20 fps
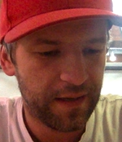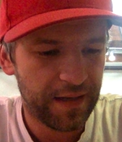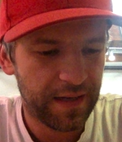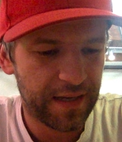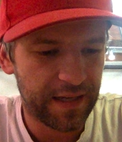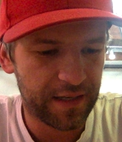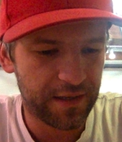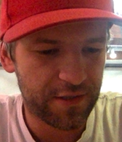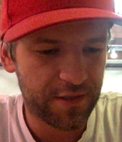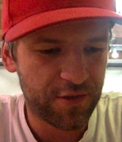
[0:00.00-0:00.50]

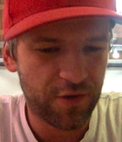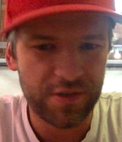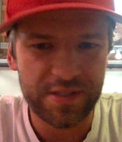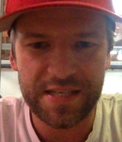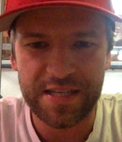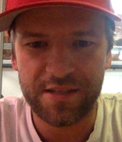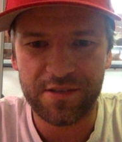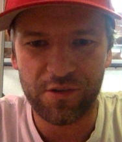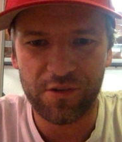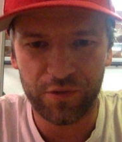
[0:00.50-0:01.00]
And it turns
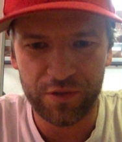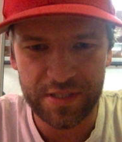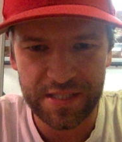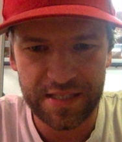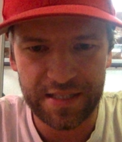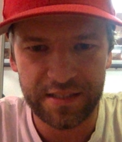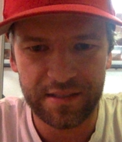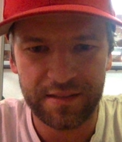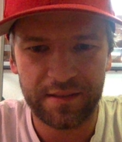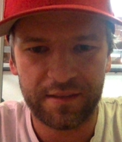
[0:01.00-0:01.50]
out Don
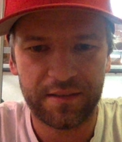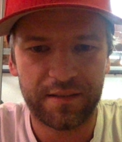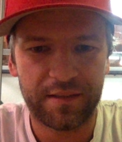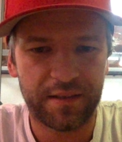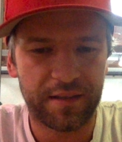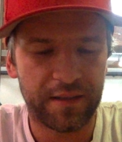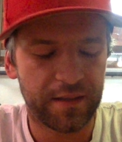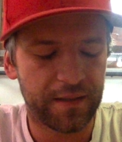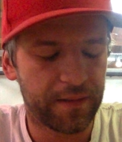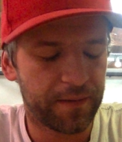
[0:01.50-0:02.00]
did.
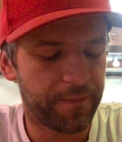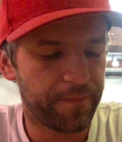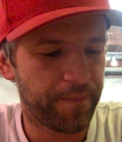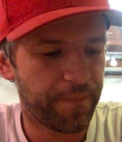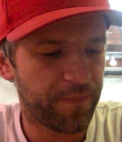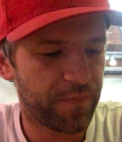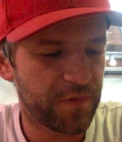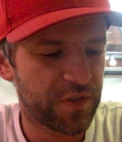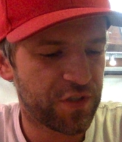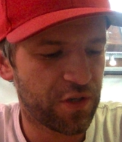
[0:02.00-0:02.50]

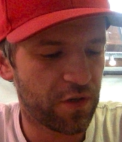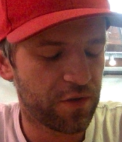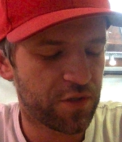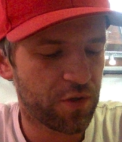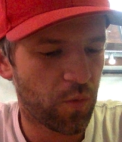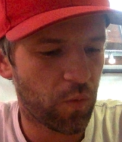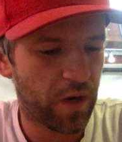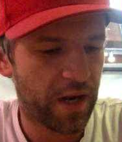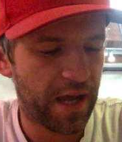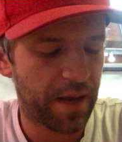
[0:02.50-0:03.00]
So
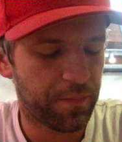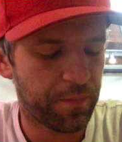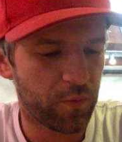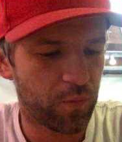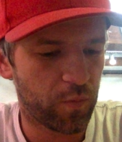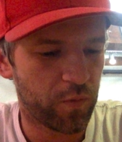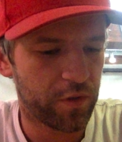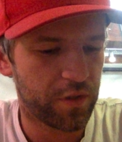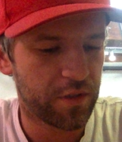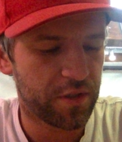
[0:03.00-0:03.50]
what
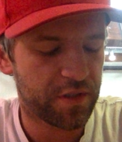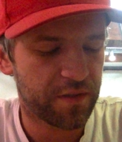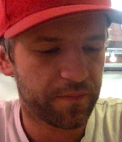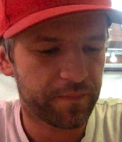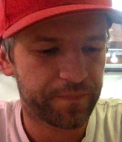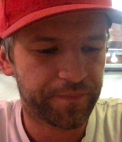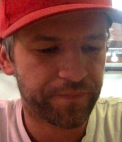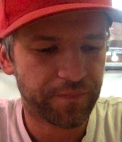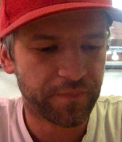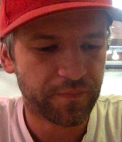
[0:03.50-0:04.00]
happened was,
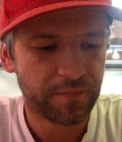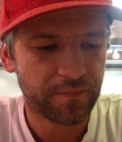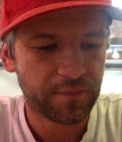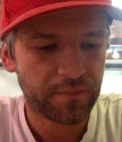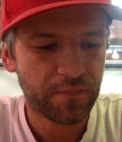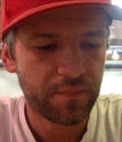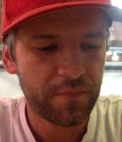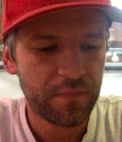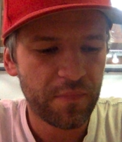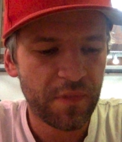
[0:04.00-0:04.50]

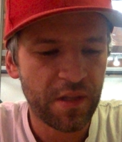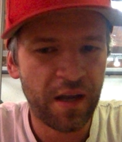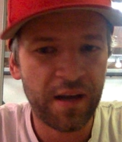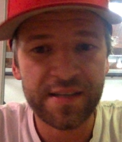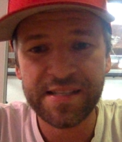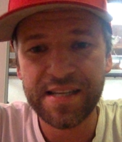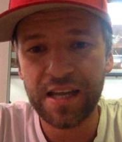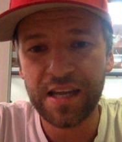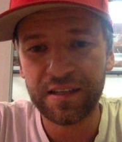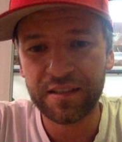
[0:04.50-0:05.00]
I
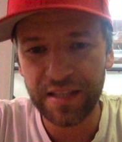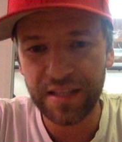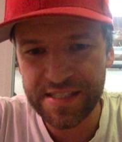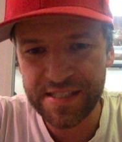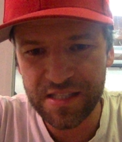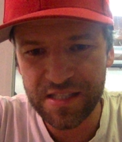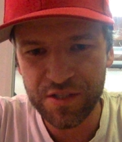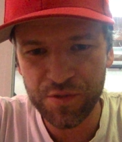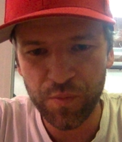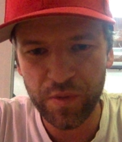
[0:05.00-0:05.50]
started
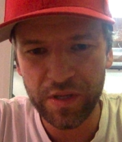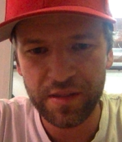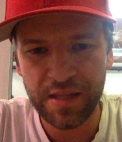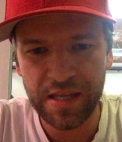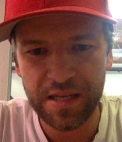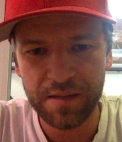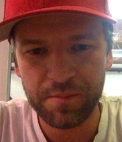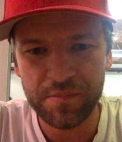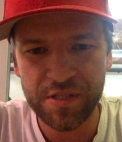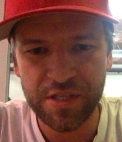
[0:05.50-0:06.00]
lessons with
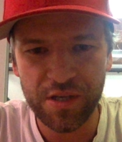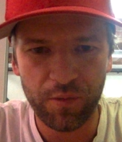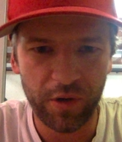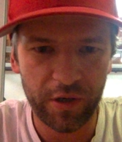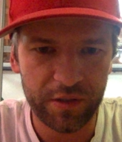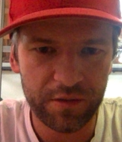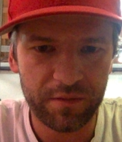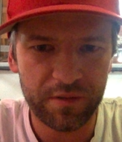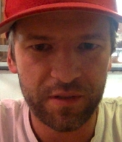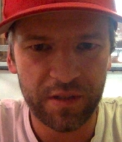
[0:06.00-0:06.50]
him.
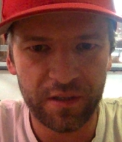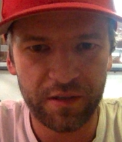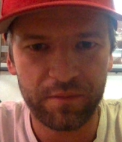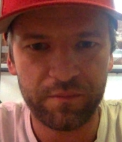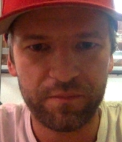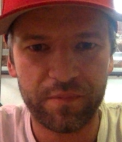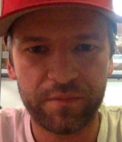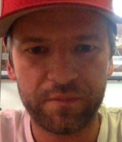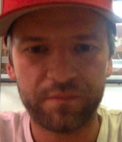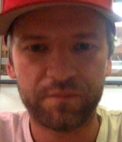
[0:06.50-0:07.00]
So
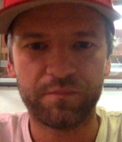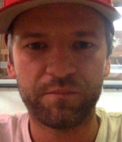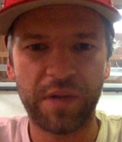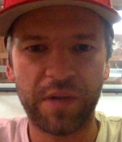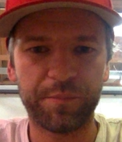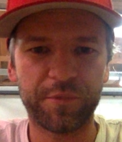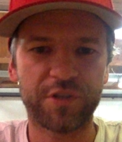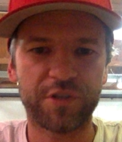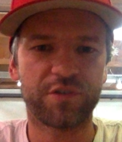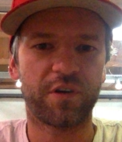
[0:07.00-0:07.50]

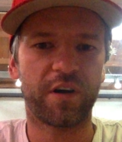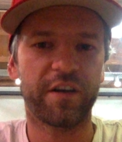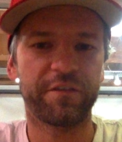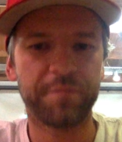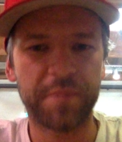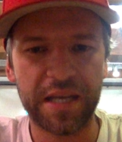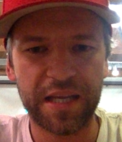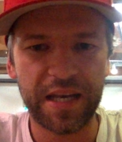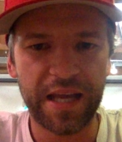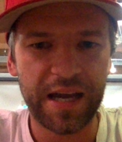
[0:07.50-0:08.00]
Mum would drive
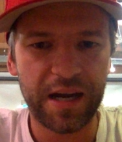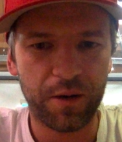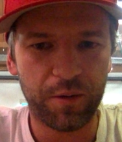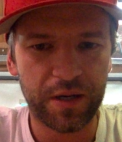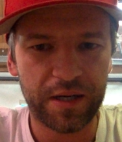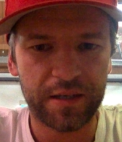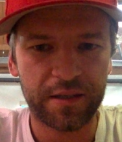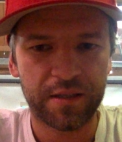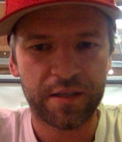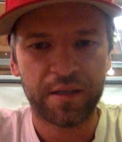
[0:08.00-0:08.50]
me an
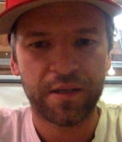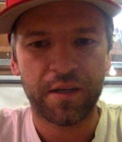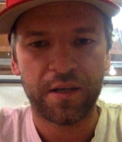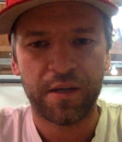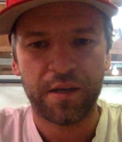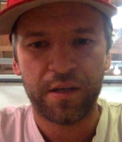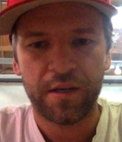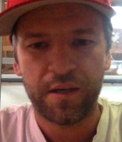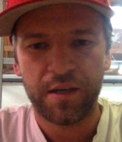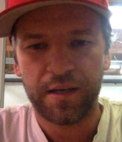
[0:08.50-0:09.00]
hour
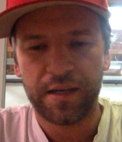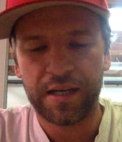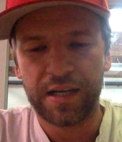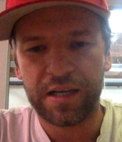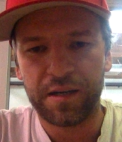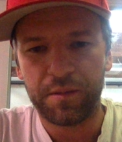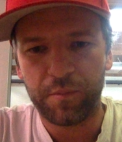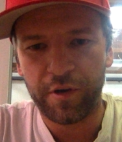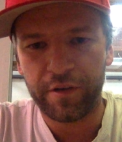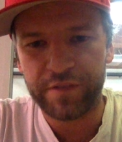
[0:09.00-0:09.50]

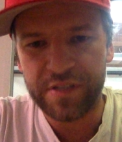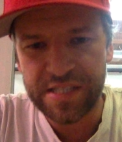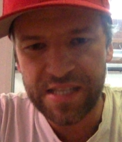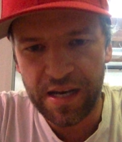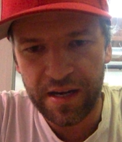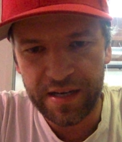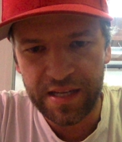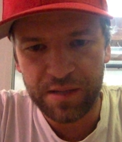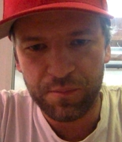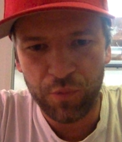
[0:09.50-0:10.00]
of a
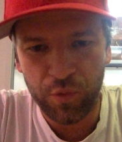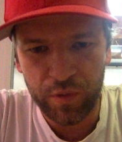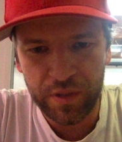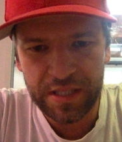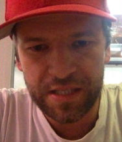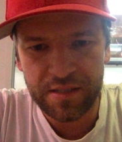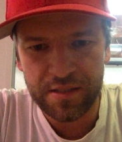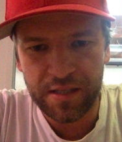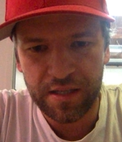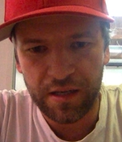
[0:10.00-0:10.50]
Saturday
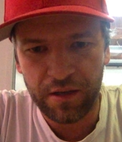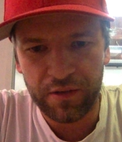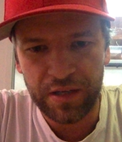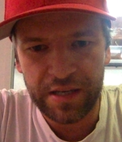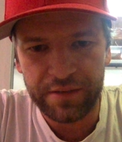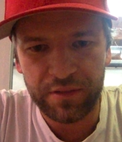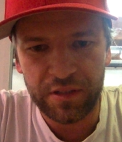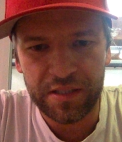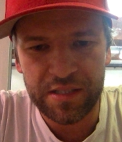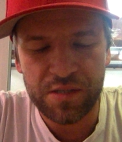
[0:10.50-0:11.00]
morning to go and
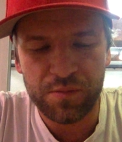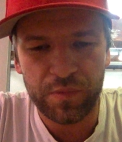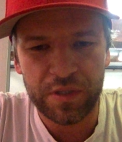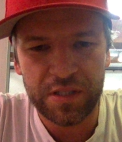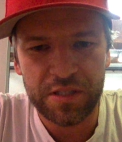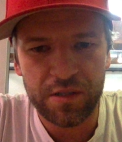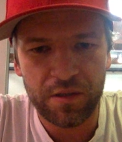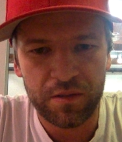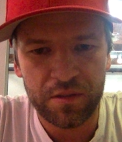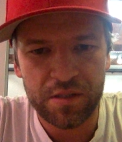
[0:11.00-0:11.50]
have a lesson with
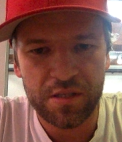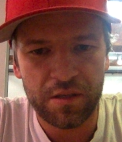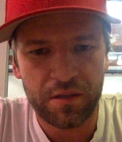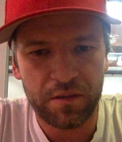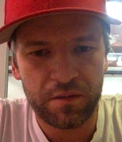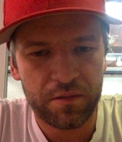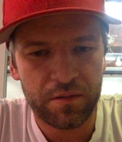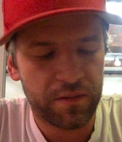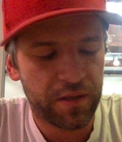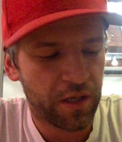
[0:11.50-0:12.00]
Don.
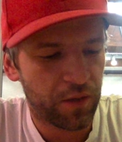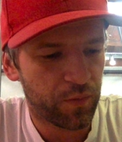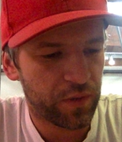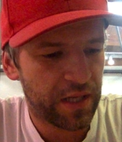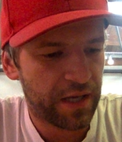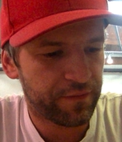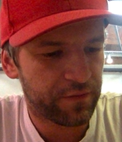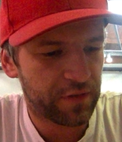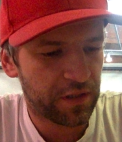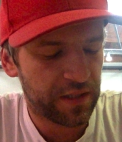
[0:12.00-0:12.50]
So we'd
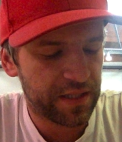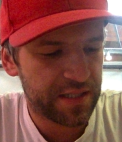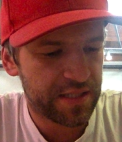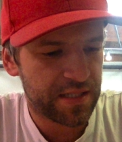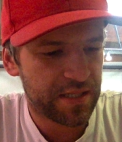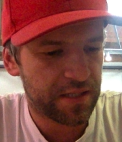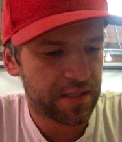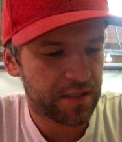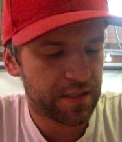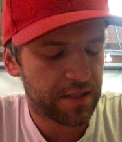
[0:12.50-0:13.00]
have the
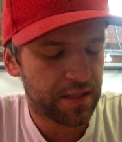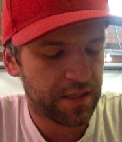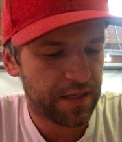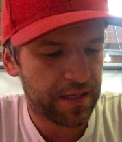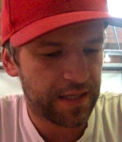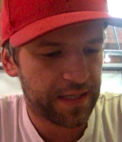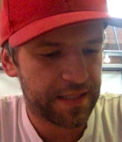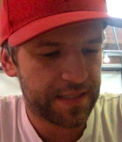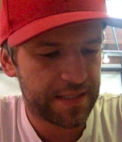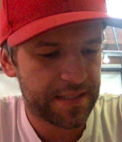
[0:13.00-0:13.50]
lesson
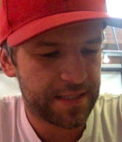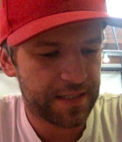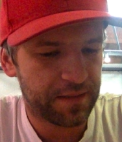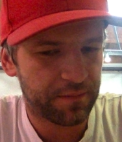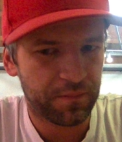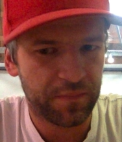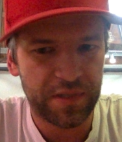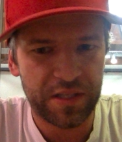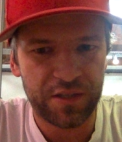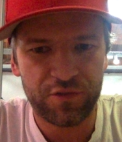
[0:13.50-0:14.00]
and
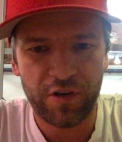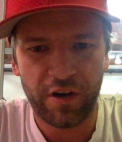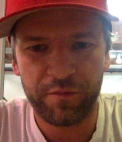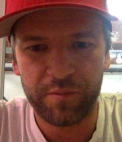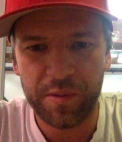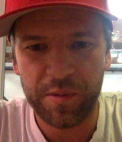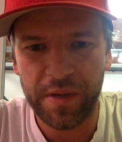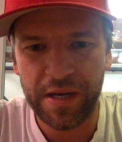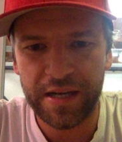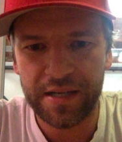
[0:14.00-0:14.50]
then drive
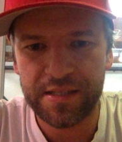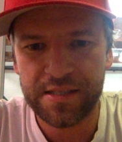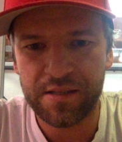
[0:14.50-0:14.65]
me back.